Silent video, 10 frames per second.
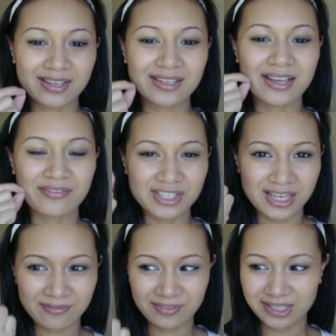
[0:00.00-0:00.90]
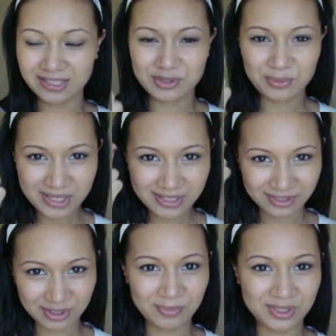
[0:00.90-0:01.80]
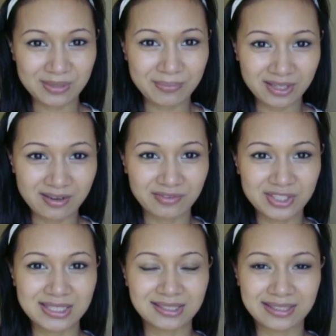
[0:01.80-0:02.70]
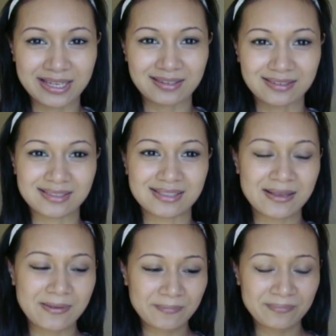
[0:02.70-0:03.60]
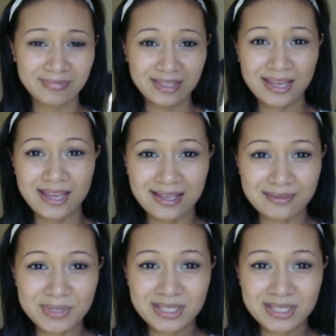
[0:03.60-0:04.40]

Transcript: You have to have like tweezers almost to pick off these little hairs. And